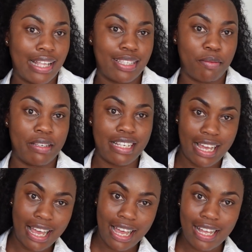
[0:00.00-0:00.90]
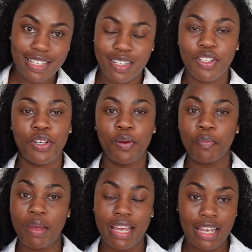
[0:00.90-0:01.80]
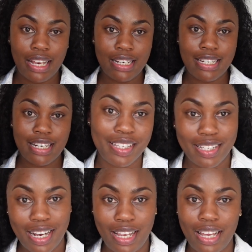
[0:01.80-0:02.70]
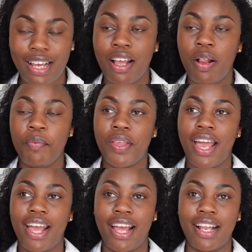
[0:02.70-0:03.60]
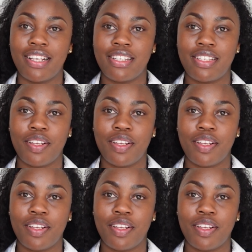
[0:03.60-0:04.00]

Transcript: add some text, you know, make it aesthetic and,